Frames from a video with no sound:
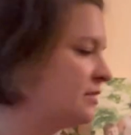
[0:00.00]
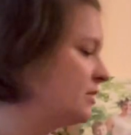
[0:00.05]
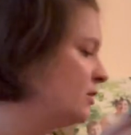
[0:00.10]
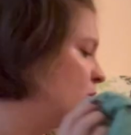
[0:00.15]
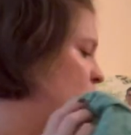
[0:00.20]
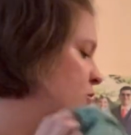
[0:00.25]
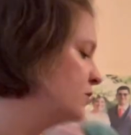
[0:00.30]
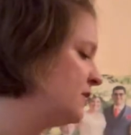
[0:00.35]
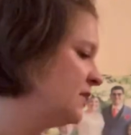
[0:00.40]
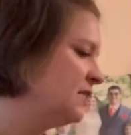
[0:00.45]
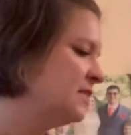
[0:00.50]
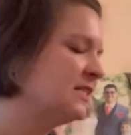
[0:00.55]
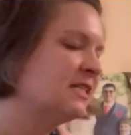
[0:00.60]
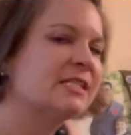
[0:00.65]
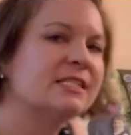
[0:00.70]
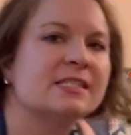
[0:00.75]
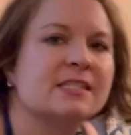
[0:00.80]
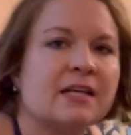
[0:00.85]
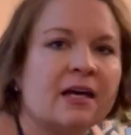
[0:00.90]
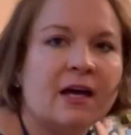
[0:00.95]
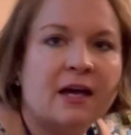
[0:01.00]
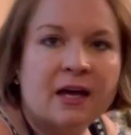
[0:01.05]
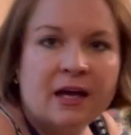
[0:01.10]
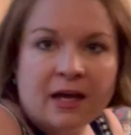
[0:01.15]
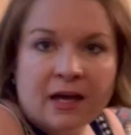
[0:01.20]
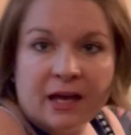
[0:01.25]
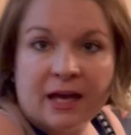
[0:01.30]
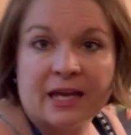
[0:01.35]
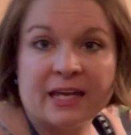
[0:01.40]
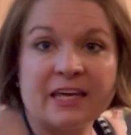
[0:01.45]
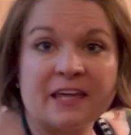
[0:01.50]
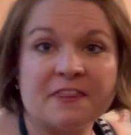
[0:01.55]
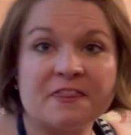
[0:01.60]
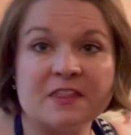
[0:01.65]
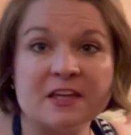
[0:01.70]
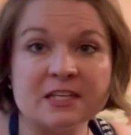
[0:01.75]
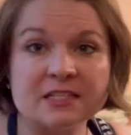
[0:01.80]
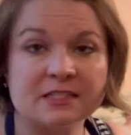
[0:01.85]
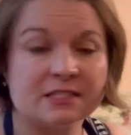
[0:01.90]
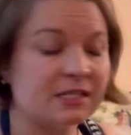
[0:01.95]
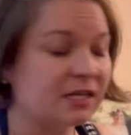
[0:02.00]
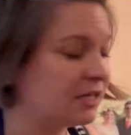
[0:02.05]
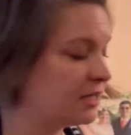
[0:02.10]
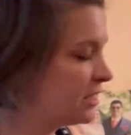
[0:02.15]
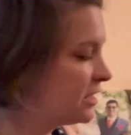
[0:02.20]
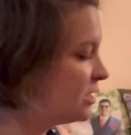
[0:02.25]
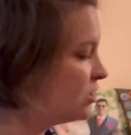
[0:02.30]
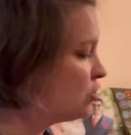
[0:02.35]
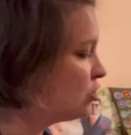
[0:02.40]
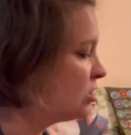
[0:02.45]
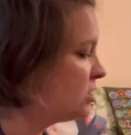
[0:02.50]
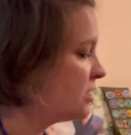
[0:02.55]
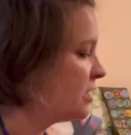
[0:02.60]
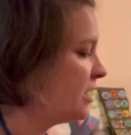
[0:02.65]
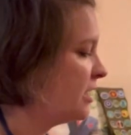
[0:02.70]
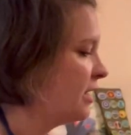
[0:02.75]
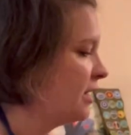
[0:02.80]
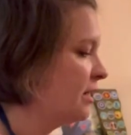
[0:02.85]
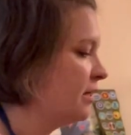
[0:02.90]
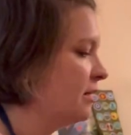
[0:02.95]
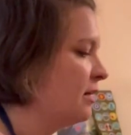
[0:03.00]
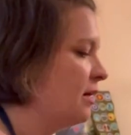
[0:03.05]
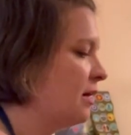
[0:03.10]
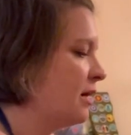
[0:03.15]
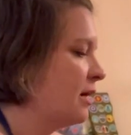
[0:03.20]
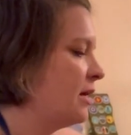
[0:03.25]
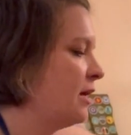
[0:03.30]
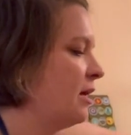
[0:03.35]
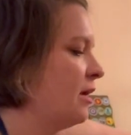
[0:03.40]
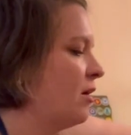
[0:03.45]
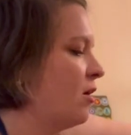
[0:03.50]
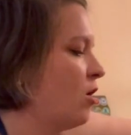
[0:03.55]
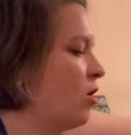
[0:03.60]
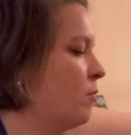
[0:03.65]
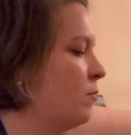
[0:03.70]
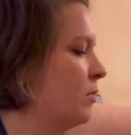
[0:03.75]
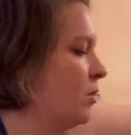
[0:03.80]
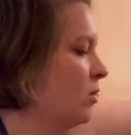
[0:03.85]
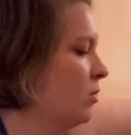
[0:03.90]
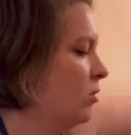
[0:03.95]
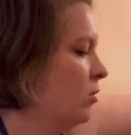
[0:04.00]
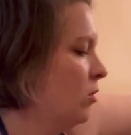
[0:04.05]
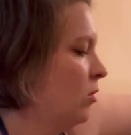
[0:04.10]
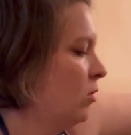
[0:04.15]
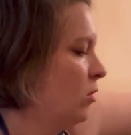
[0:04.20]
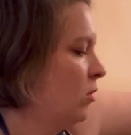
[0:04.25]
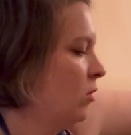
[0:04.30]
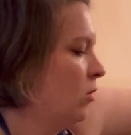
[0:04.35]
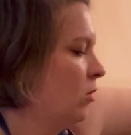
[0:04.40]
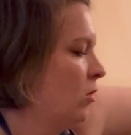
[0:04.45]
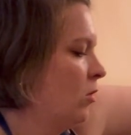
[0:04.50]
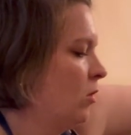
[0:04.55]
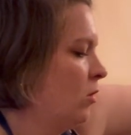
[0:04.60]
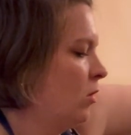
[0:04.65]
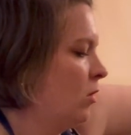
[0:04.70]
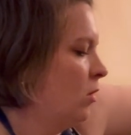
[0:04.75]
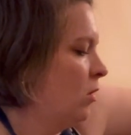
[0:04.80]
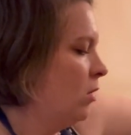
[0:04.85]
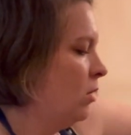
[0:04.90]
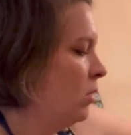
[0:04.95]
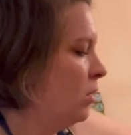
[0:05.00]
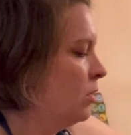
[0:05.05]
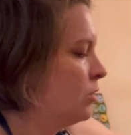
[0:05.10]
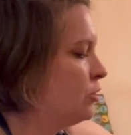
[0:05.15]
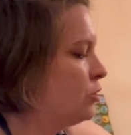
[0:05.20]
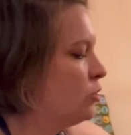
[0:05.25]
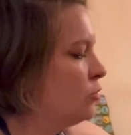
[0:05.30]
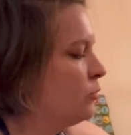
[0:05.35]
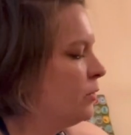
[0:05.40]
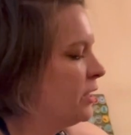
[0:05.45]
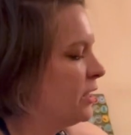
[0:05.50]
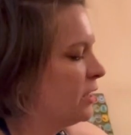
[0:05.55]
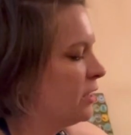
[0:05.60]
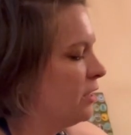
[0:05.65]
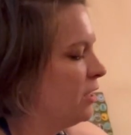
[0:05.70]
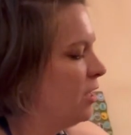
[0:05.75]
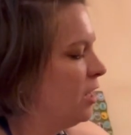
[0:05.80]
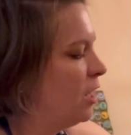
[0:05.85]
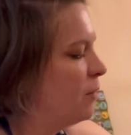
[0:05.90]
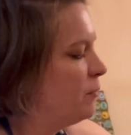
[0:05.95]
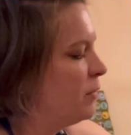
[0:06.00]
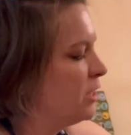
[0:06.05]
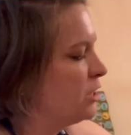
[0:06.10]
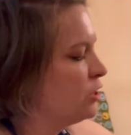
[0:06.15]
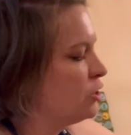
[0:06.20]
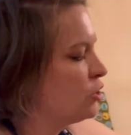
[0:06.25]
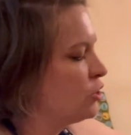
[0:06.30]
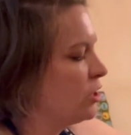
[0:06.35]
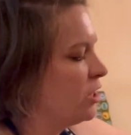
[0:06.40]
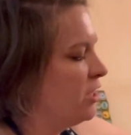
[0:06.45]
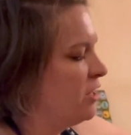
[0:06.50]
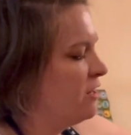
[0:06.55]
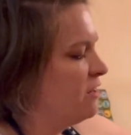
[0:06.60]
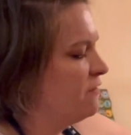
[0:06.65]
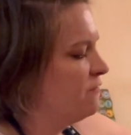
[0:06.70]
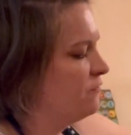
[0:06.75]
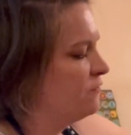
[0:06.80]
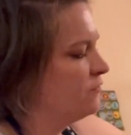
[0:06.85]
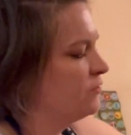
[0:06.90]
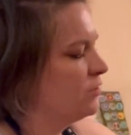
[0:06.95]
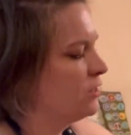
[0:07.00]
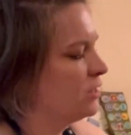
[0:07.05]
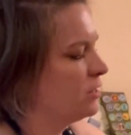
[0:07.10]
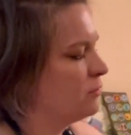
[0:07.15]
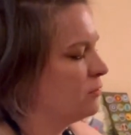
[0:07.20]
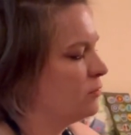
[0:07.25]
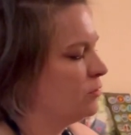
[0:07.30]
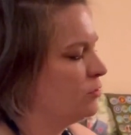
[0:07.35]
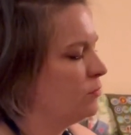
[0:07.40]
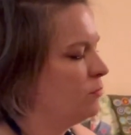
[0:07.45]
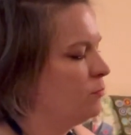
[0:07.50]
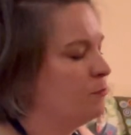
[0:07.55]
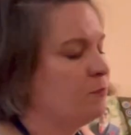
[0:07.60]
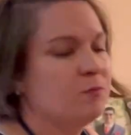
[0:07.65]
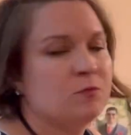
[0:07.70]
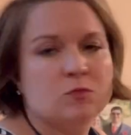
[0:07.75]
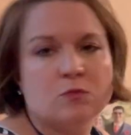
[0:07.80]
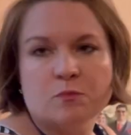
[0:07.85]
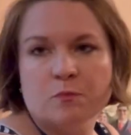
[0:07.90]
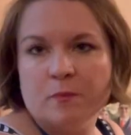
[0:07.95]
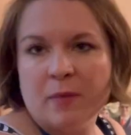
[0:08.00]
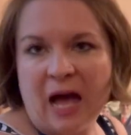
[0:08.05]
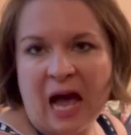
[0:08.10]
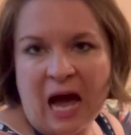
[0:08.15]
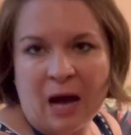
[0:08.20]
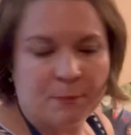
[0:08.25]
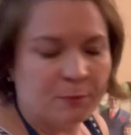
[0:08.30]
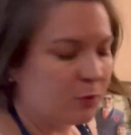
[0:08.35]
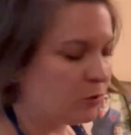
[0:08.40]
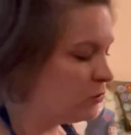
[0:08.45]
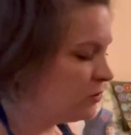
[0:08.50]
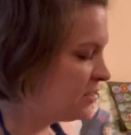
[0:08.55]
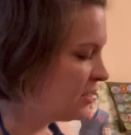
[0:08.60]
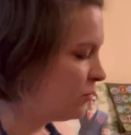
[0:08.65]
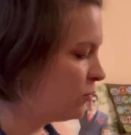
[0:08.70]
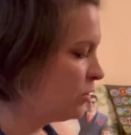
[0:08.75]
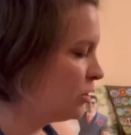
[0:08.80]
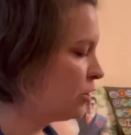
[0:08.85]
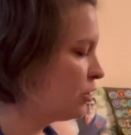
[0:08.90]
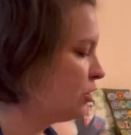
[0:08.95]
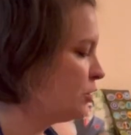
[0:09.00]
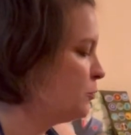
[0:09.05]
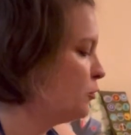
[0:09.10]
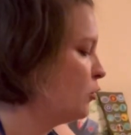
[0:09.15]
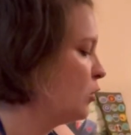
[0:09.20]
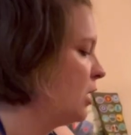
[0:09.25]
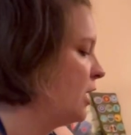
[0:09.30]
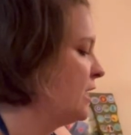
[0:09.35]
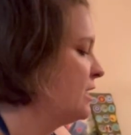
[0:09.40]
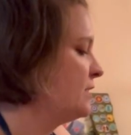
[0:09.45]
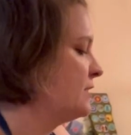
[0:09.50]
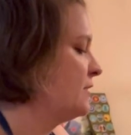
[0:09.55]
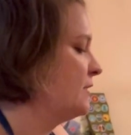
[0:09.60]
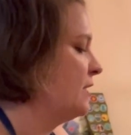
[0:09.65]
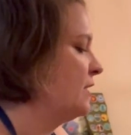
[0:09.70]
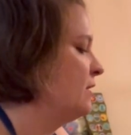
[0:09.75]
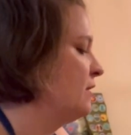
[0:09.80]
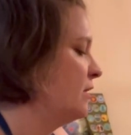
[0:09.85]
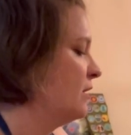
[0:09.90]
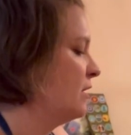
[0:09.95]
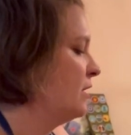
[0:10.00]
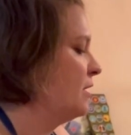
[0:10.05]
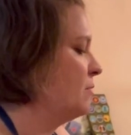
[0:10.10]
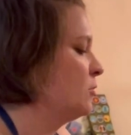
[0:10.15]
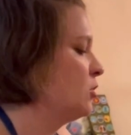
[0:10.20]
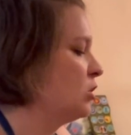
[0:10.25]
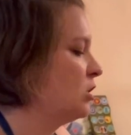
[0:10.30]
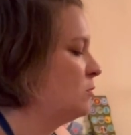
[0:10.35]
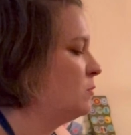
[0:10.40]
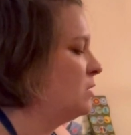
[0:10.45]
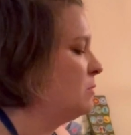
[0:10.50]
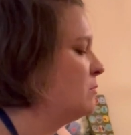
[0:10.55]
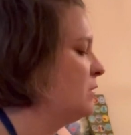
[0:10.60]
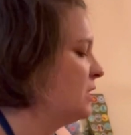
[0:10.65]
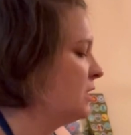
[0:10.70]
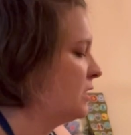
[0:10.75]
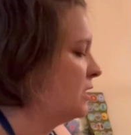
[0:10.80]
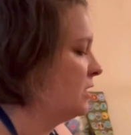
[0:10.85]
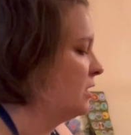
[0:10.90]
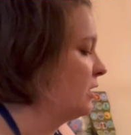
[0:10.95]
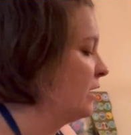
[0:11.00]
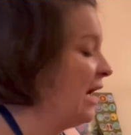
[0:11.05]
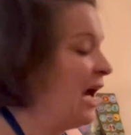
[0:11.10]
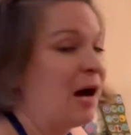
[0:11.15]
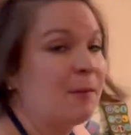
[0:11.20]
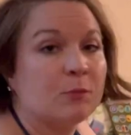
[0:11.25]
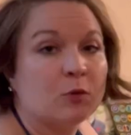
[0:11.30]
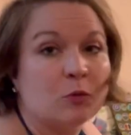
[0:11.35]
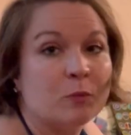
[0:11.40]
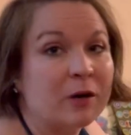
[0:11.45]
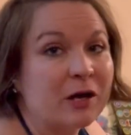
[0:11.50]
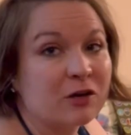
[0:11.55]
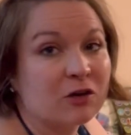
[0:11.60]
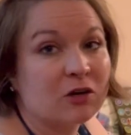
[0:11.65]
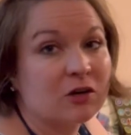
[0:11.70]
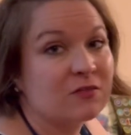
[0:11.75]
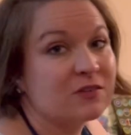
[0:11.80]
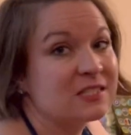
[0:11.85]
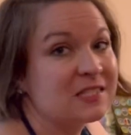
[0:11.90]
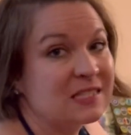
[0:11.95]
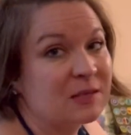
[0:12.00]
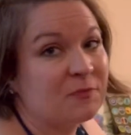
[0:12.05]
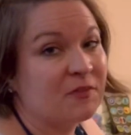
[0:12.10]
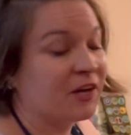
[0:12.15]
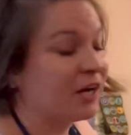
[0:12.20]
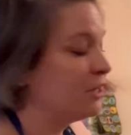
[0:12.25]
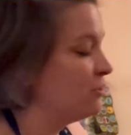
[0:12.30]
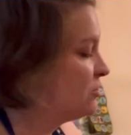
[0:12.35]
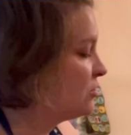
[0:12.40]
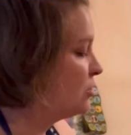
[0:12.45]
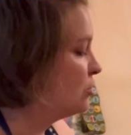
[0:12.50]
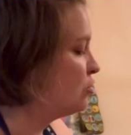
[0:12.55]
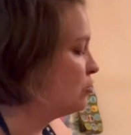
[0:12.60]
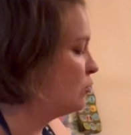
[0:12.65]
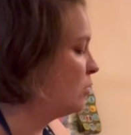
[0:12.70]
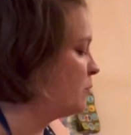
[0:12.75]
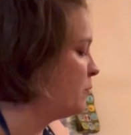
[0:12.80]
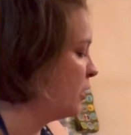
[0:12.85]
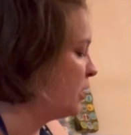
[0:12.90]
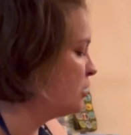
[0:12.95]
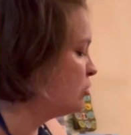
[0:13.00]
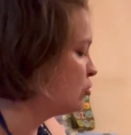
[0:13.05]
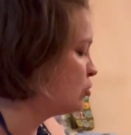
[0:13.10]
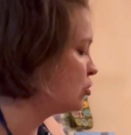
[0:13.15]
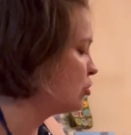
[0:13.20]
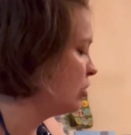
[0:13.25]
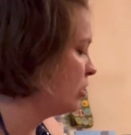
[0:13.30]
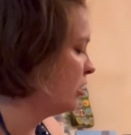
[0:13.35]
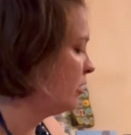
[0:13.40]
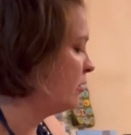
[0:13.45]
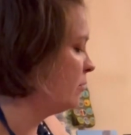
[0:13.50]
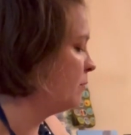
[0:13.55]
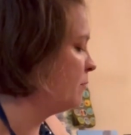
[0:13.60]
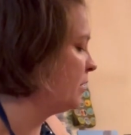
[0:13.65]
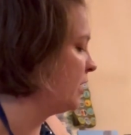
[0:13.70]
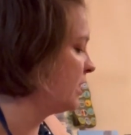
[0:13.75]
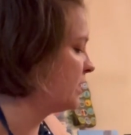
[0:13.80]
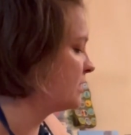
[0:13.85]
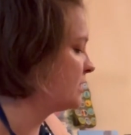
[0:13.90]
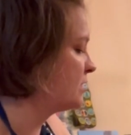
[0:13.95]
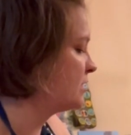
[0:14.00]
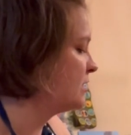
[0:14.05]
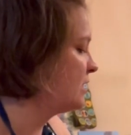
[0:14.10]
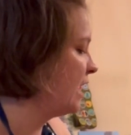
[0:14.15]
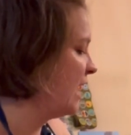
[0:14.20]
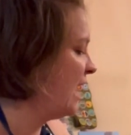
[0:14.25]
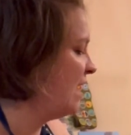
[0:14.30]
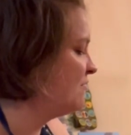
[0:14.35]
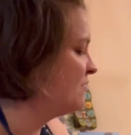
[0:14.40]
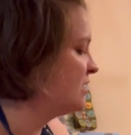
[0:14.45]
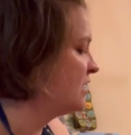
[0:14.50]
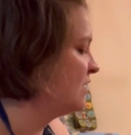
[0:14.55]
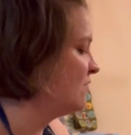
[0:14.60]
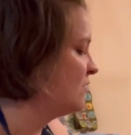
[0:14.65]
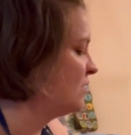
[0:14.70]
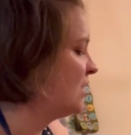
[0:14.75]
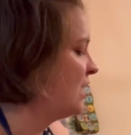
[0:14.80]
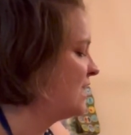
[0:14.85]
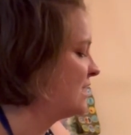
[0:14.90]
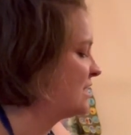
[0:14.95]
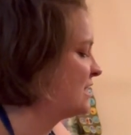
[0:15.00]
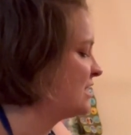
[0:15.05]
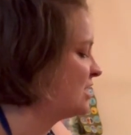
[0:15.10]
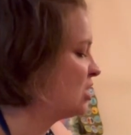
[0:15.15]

so since it's a get things done kitchen day, I am doing a bunch of apples that were a good price, and I am going to be making apple butter. This is something I used to do a bunch, but haven't in the last